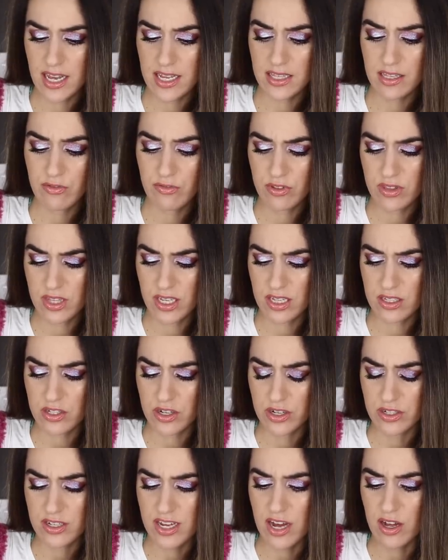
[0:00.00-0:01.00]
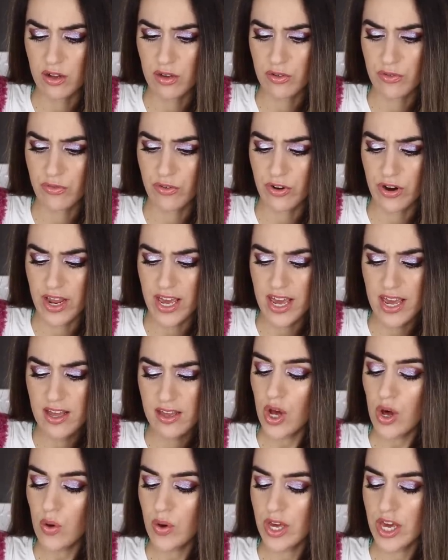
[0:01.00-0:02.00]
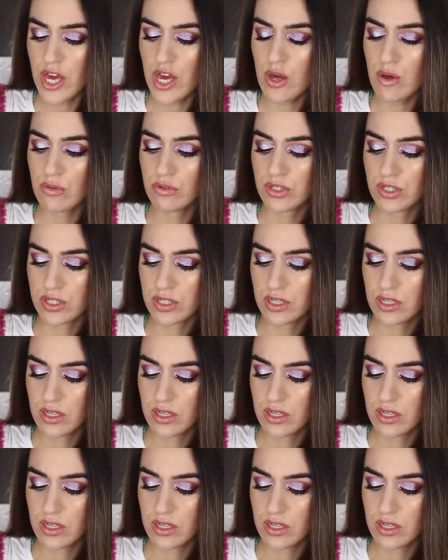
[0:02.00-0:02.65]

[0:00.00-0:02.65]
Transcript: I love when things are talc-free. So cute!